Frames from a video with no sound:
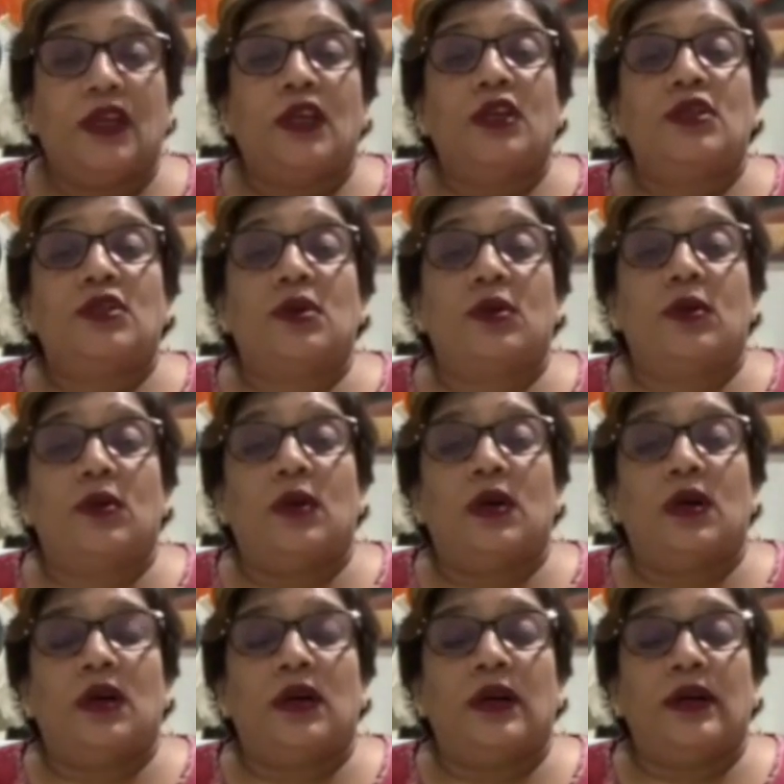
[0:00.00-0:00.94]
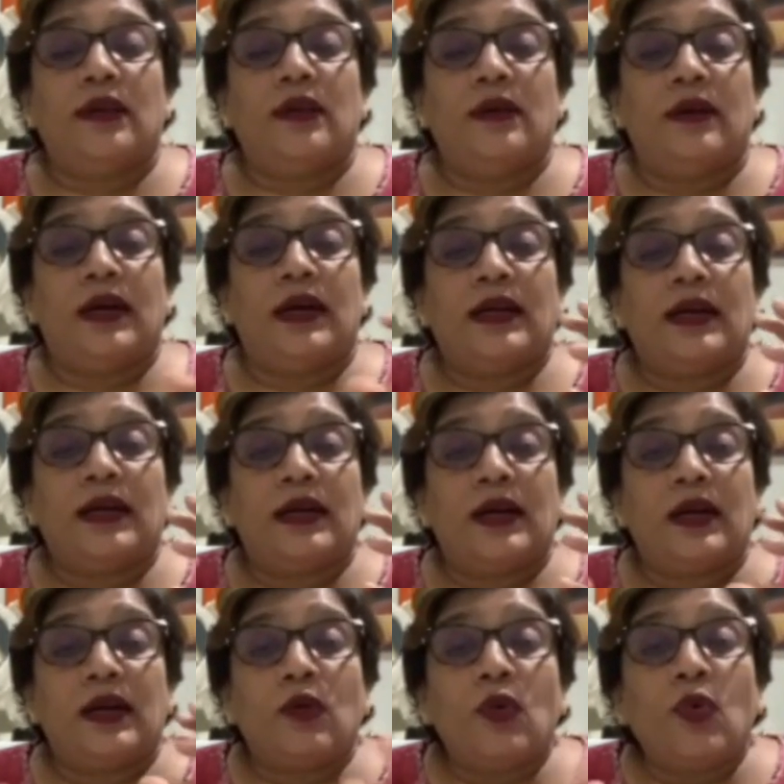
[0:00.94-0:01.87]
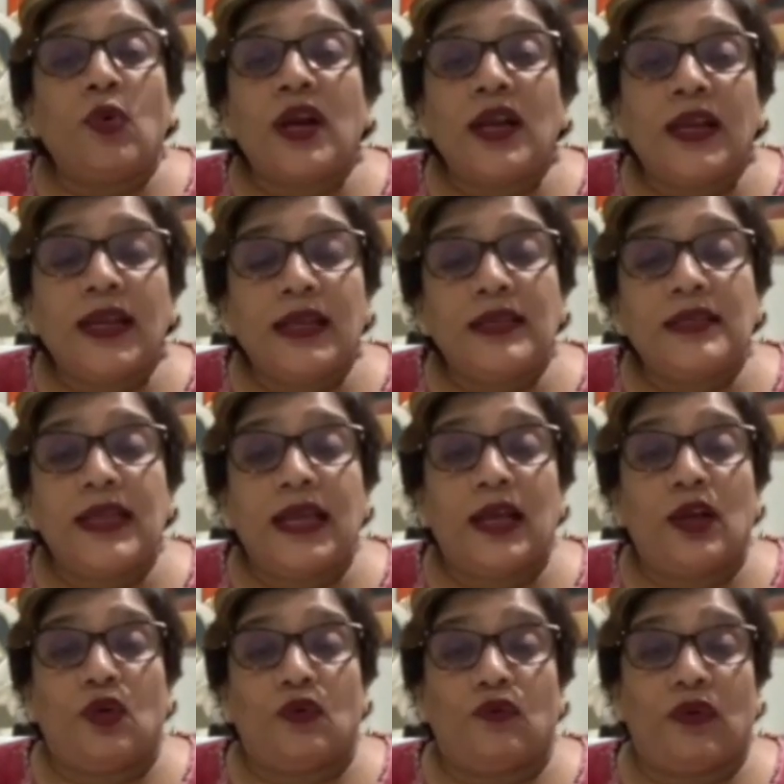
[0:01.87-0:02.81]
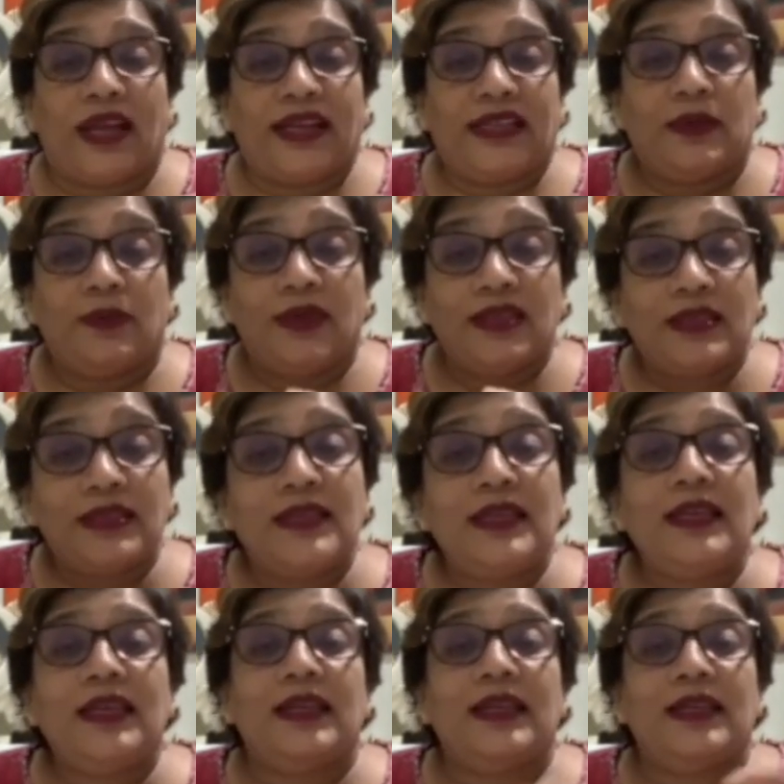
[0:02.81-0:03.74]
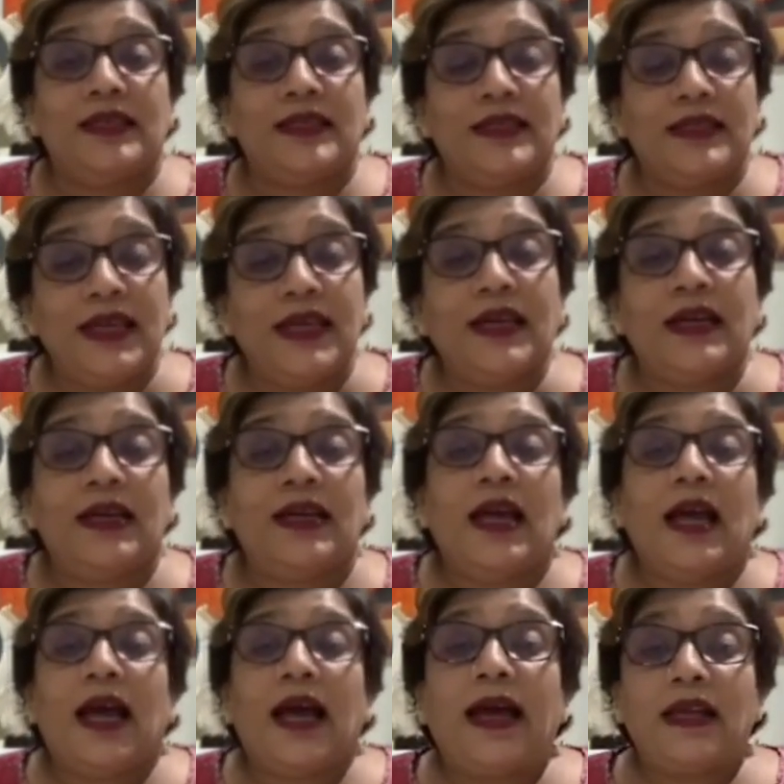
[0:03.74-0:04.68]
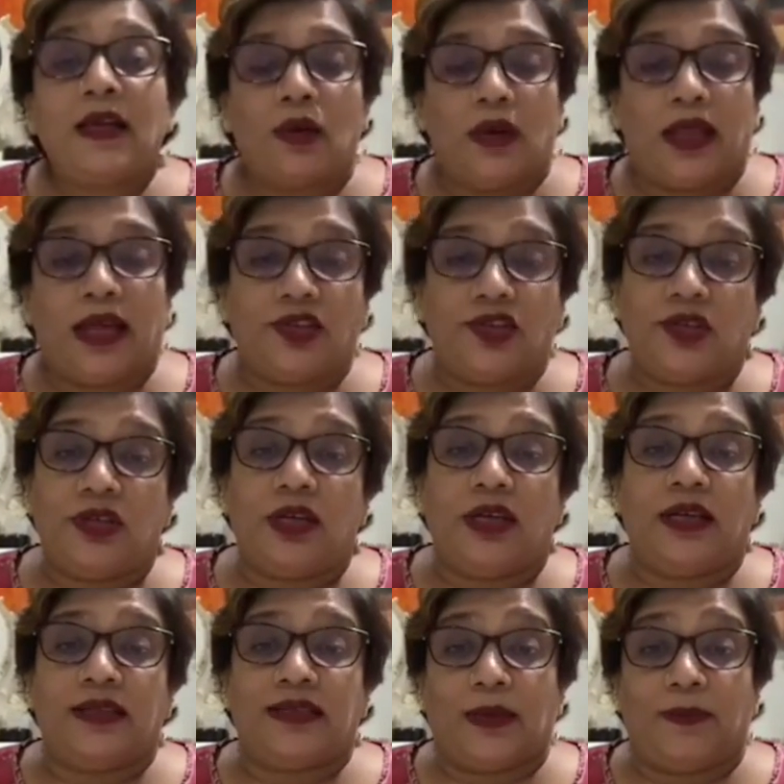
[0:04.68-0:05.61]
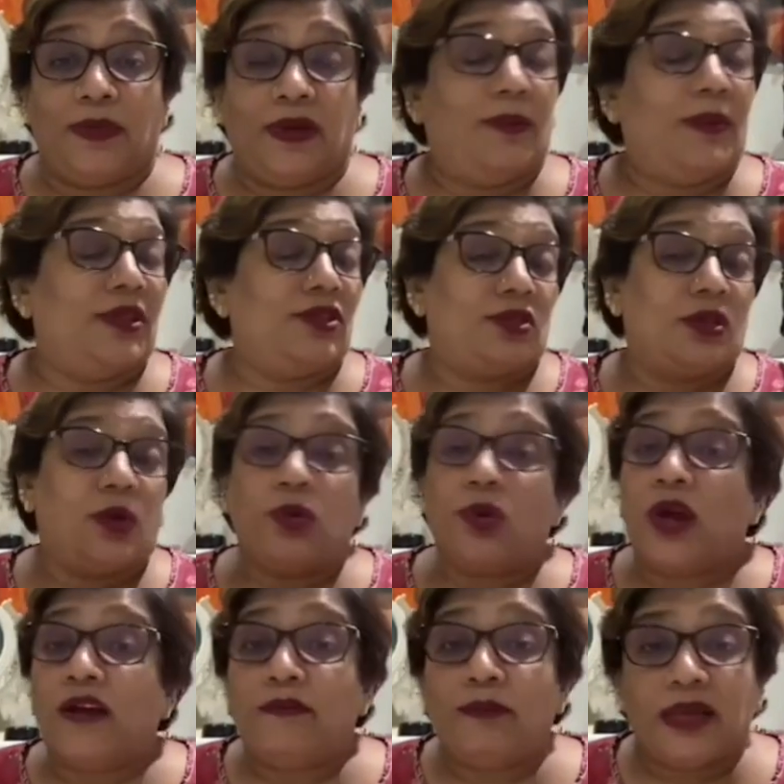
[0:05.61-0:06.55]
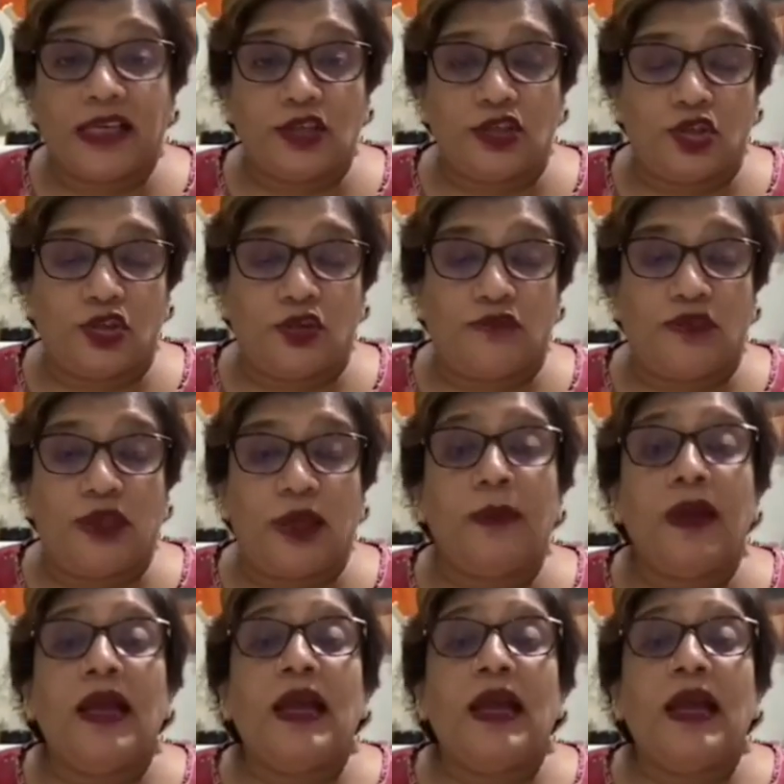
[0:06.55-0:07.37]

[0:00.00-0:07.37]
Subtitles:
So oral intake of vitamin C, zinc and collagen supplements, now you have plenty of them,